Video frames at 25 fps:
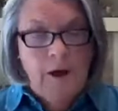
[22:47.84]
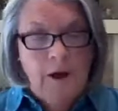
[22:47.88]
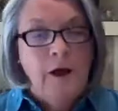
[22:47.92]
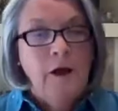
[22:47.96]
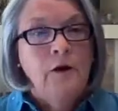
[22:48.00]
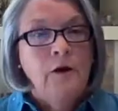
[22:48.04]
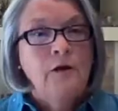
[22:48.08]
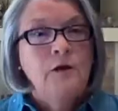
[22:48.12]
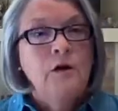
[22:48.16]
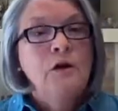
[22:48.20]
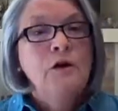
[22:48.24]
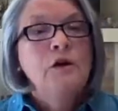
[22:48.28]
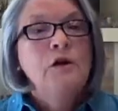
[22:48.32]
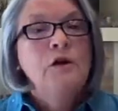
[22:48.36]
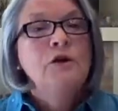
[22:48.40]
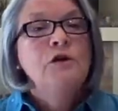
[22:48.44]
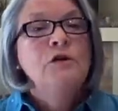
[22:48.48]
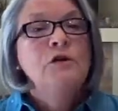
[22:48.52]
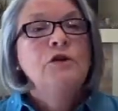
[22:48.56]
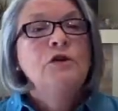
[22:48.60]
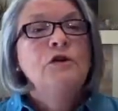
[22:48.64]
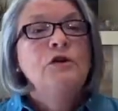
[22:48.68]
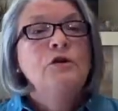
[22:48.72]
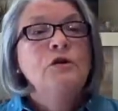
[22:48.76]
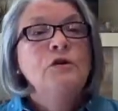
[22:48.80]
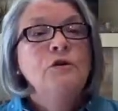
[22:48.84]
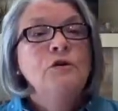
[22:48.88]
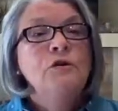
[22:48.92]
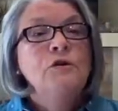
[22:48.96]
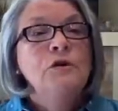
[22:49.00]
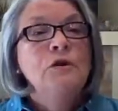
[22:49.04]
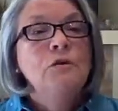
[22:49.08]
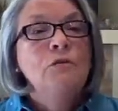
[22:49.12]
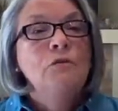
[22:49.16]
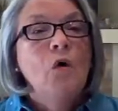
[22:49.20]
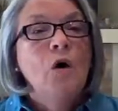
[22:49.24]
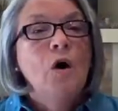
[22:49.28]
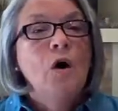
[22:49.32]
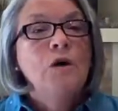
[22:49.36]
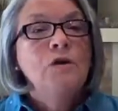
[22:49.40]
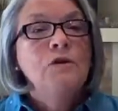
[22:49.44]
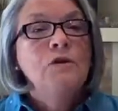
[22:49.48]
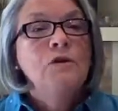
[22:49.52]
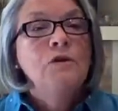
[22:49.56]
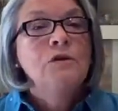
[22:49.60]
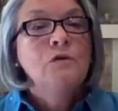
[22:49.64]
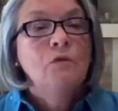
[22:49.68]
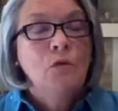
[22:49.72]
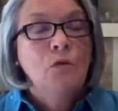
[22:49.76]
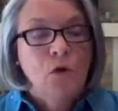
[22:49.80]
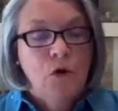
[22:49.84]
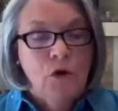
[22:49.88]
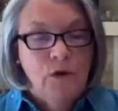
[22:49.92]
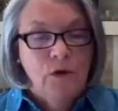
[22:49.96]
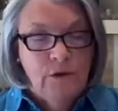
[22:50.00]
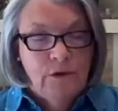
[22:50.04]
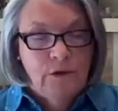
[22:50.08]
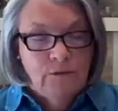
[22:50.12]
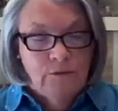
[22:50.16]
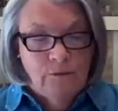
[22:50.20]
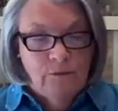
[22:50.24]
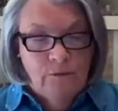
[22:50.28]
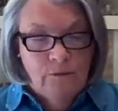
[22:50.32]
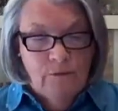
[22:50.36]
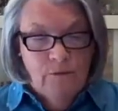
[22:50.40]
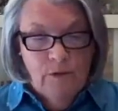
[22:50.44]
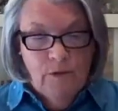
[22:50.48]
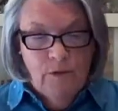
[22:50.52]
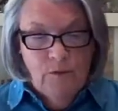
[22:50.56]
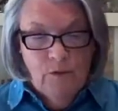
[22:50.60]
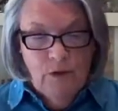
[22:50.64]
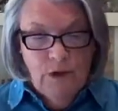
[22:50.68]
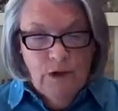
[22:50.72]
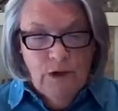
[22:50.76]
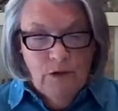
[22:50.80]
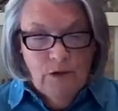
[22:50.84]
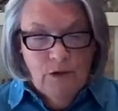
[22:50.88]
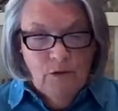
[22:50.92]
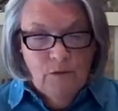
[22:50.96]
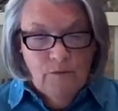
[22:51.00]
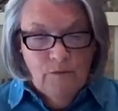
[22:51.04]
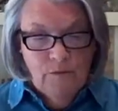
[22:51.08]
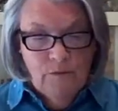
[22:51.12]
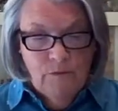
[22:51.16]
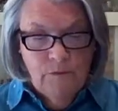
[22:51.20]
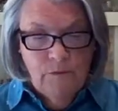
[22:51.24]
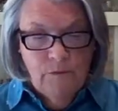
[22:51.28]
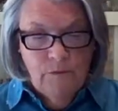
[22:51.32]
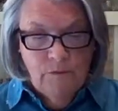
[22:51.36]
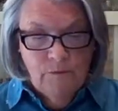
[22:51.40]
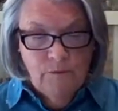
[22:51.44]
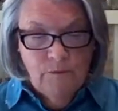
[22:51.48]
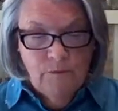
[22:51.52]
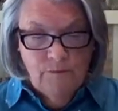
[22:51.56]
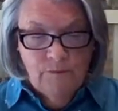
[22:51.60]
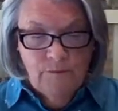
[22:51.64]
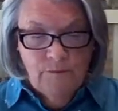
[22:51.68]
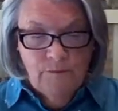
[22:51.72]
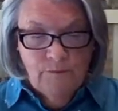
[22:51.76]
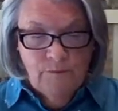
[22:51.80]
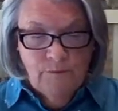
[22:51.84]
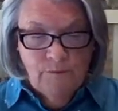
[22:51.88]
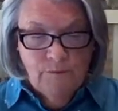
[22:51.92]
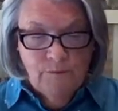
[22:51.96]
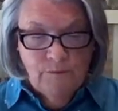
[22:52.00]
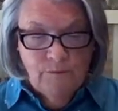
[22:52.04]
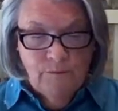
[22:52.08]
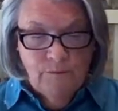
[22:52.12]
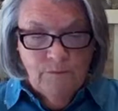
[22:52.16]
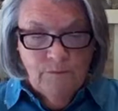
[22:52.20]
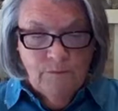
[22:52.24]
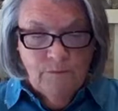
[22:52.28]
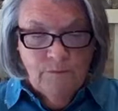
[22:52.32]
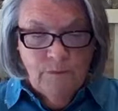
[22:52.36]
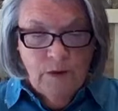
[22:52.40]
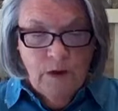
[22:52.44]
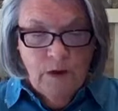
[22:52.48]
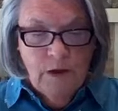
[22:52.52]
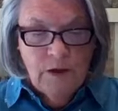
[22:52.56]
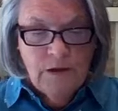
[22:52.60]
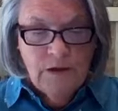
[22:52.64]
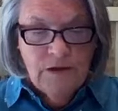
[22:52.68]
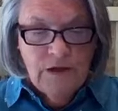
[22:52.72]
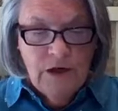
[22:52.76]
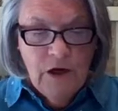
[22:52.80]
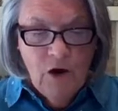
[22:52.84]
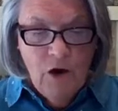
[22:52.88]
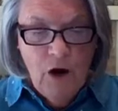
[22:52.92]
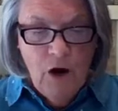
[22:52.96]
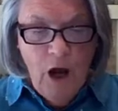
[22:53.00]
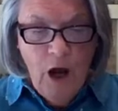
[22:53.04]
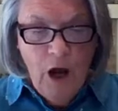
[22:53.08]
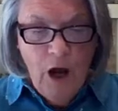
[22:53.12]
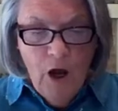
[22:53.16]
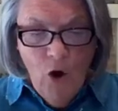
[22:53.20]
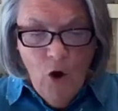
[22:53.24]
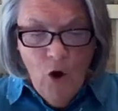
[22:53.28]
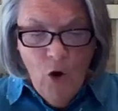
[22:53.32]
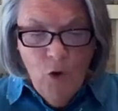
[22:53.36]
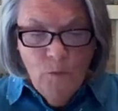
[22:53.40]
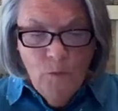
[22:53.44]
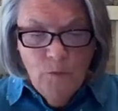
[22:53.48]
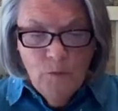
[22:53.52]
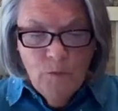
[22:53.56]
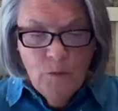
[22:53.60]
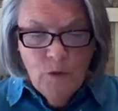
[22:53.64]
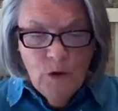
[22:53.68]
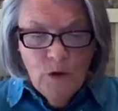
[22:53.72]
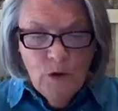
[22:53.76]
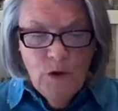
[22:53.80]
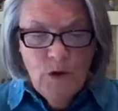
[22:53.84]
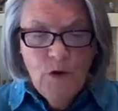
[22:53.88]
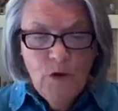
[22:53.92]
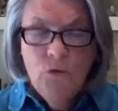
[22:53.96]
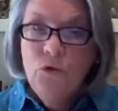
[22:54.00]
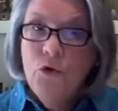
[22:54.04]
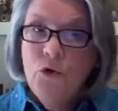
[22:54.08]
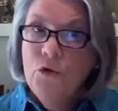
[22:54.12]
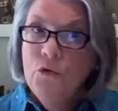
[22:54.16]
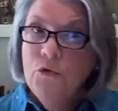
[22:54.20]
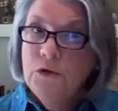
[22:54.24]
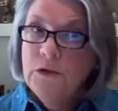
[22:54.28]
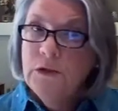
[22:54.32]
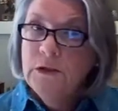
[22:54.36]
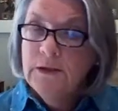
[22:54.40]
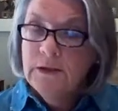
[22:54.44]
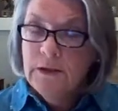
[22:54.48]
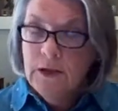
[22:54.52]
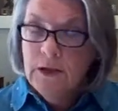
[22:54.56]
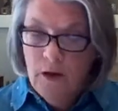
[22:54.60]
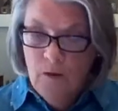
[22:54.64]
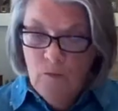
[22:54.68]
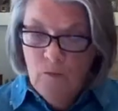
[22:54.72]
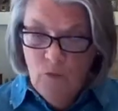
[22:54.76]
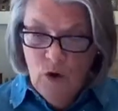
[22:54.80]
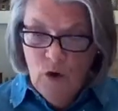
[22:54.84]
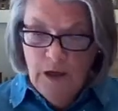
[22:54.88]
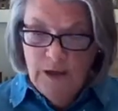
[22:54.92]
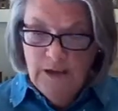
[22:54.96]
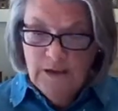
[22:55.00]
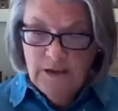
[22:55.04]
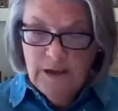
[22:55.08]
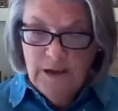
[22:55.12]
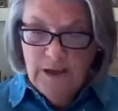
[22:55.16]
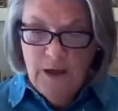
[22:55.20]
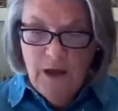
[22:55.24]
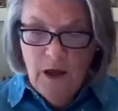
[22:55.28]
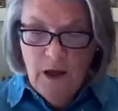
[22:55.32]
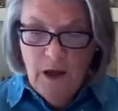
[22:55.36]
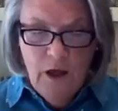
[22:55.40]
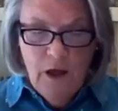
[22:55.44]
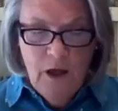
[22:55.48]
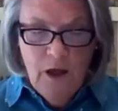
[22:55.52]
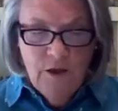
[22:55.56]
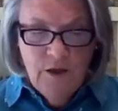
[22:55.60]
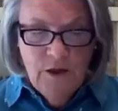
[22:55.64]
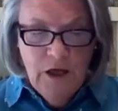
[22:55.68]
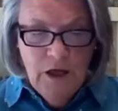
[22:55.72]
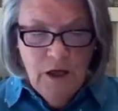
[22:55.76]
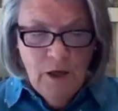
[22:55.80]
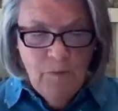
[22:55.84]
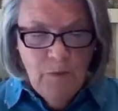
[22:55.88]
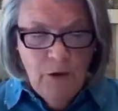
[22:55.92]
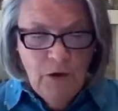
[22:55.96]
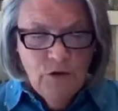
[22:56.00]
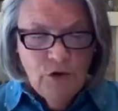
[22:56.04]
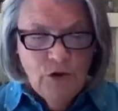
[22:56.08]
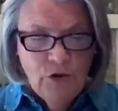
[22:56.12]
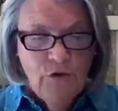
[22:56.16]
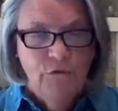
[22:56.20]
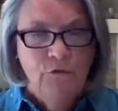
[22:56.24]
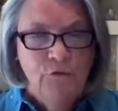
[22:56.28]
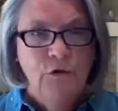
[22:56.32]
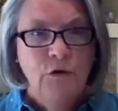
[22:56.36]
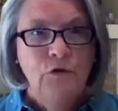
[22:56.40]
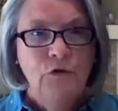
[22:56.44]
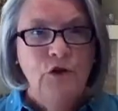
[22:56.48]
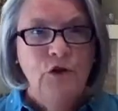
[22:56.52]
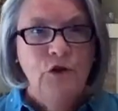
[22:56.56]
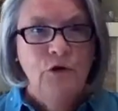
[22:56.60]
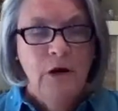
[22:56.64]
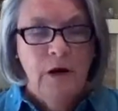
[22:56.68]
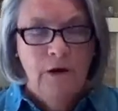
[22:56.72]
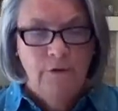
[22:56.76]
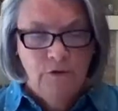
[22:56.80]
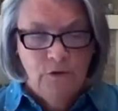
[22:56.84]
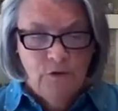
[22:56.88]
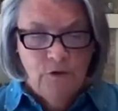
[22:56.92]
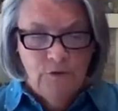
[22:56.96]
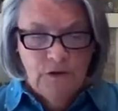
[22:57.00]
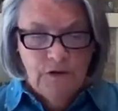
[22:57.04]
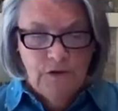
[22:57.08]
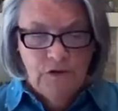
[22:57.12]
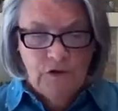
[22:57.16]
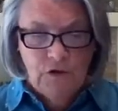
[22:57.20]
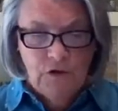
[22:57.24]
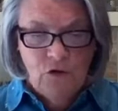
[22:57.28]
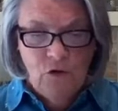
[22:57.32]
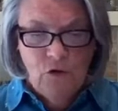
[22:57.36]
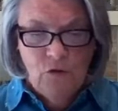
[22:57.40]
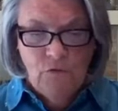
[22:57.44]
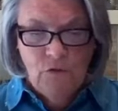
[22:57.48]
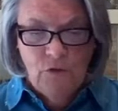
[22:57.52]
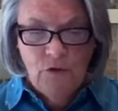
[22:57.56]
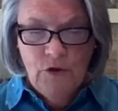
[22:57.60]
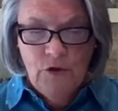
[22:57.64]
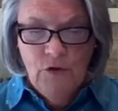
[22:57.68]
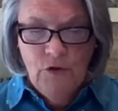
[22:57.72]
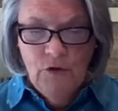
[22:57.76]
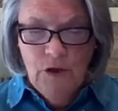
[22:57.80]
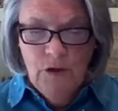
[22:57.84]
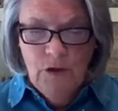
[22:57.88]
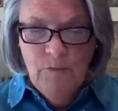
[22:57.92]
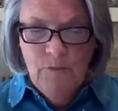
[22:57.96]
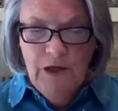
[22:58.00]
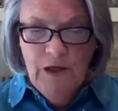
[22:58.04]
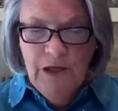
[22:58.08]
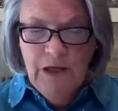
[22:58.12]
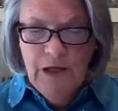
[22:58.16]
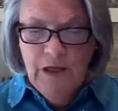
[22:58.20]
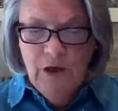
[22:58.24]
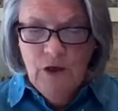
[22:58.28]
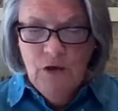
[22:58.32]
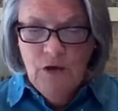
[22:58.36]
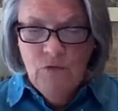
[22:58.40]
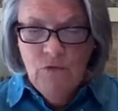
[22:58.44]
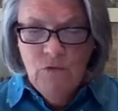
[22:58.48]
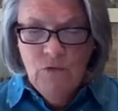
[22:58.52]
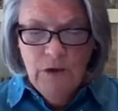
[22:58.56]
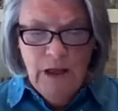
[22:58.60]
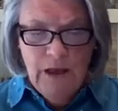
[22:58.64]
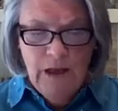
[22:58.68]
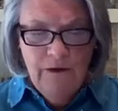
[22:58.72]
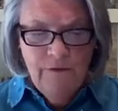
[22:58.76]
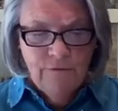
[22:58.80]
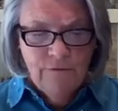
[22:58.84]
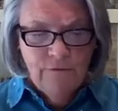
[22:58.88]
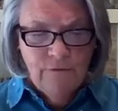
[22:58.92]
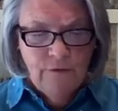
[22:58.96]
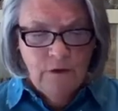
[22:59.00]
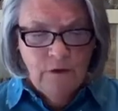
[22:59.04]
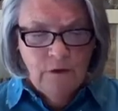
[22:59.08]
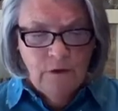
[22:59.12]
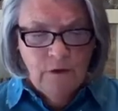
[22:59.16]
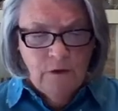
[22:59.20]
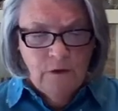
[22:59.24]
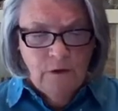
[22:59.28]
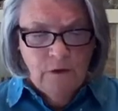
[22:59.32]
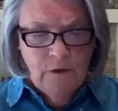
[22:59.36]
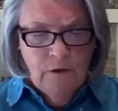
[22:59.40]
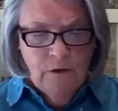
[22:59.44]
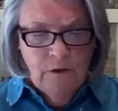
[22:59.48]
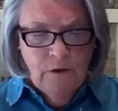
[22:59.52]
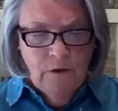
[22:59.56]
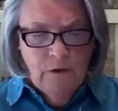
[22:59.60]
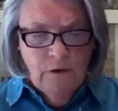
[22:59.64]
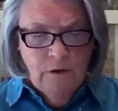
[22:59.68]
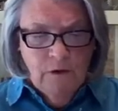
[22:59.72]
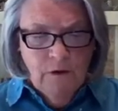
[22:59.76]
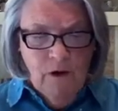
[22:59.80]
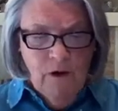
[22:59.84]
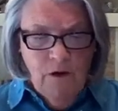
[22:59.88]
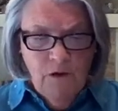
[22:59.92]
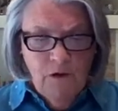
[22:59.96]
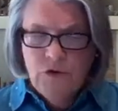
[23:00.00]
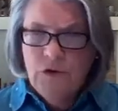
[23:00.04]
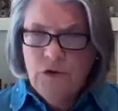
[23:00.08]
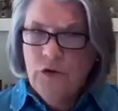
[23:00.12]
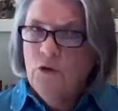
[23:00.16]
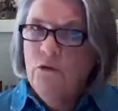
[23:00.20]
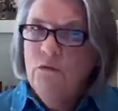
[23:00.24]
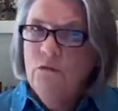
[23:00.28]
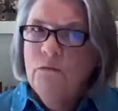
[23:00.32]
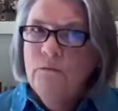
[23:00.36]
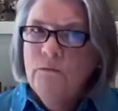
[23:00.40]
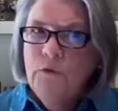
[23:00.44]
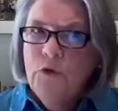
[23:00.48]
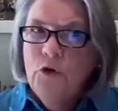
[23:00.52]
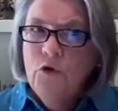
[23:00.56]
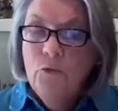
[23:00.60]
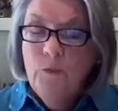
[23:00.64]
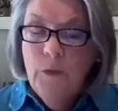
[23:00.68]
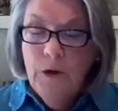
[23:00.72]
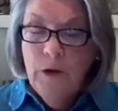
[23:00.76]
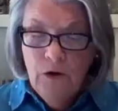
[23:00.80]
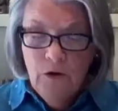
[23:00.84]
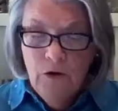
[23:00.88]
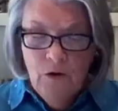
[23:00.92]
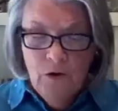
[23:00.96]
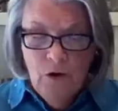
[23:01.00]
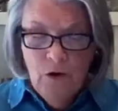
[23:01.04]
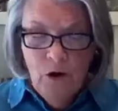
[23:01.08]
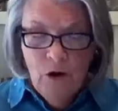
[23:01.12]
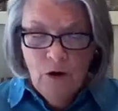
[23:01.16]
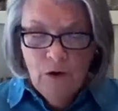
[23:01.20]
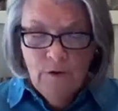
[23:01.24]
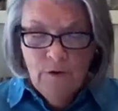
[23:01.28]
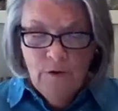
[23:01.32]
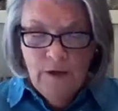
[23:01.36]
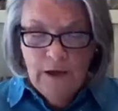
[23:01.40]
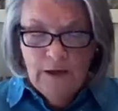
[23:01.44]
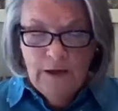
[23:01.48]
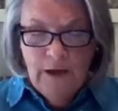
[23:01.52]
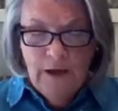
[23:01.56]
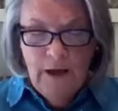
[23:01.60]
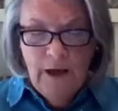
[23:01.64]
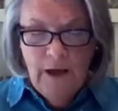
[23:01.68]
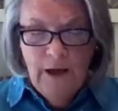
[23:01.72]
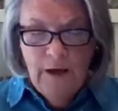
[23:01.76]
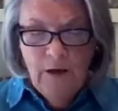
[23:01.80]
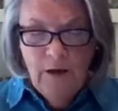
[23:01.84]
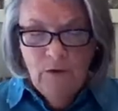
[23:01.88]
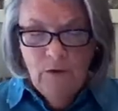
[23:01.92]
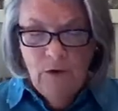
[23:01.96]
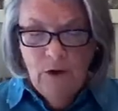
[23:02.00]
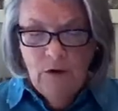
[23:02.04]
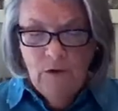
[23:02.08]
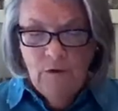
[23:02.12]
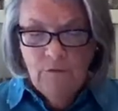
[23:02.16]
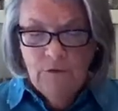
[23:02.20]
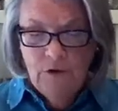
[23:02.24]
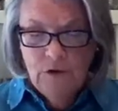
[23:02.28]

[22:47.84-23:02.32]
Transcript: And she turns and walks toward the window. Sarah, I hope you use this time wisely. Think about your future after this is over. You can begin a new life also, you better knock that anger out of